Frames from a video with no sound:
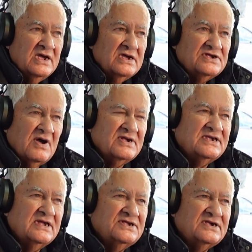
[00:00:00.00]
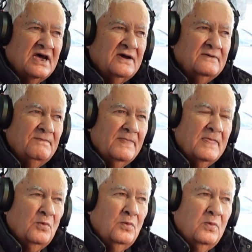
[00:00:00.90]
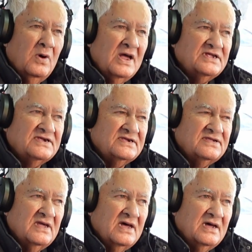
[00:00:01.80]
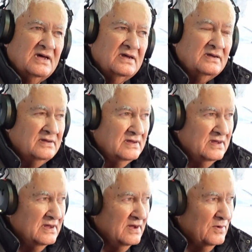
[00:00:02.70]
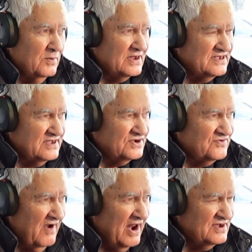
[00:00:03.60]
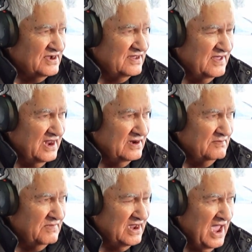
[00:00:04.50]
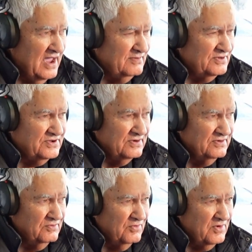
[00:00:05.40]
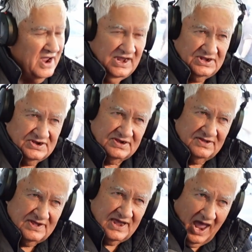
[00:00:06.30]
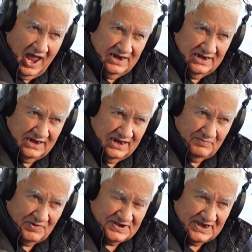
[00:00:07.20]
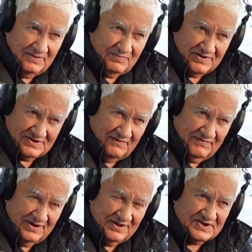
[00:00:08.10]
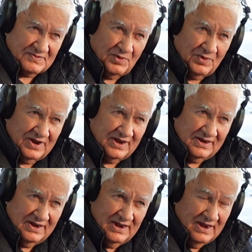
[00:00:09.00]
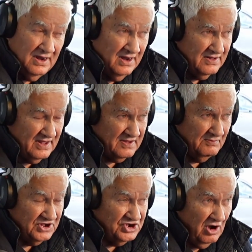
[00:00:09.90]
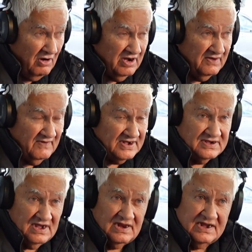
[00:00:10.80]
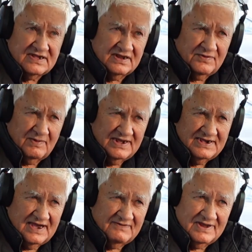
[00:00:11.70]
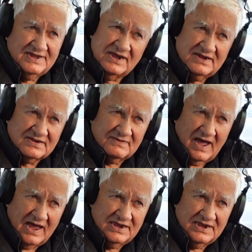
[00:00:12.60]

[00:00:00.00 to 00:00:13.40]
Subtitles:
So I said, so what's the strategy then in being able to reach the 80%? Because I've heard this morning that the majority of us are less than 27 years of age.